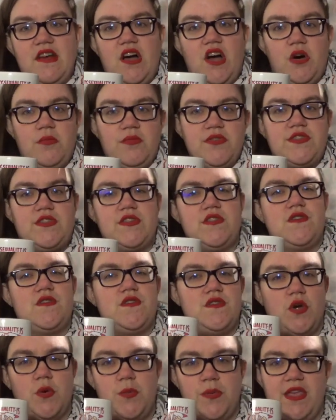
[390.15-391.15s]
almost
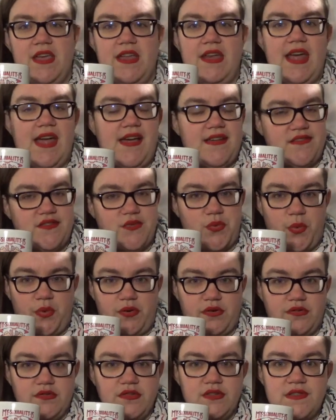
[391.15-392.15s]
dystopian-esque
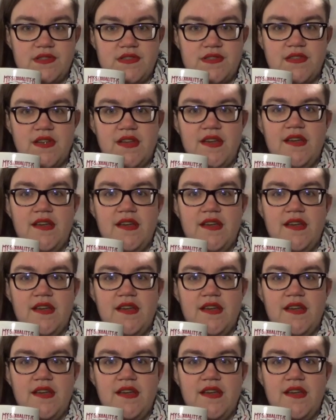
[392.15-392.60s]
worlds